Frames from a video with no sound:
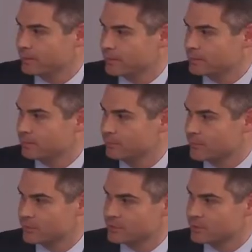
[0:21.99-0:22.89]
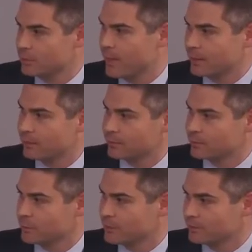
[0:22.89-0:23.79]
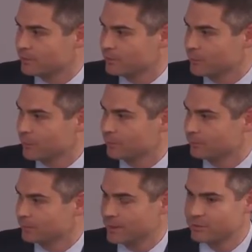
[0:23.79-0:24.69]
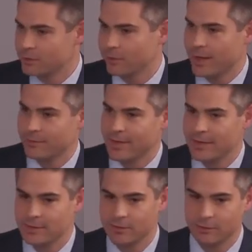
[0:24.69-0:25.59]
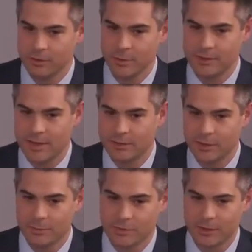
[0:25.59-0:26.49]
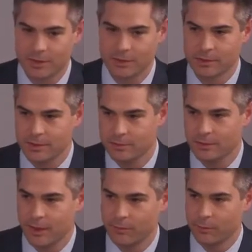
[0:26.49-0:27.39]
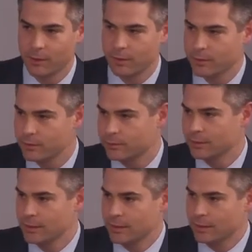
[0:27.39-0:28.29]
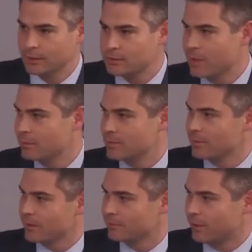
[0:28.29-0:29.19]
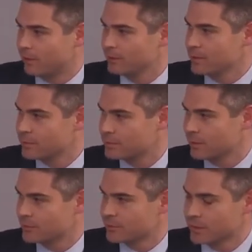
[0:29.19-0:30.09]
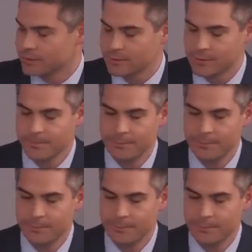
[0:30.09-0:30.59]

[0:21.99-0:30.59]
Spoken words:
this residual might go out to 2054, right? So you don't have any idea really what that term structure is and kind of where those lease payments might fall in those term structures.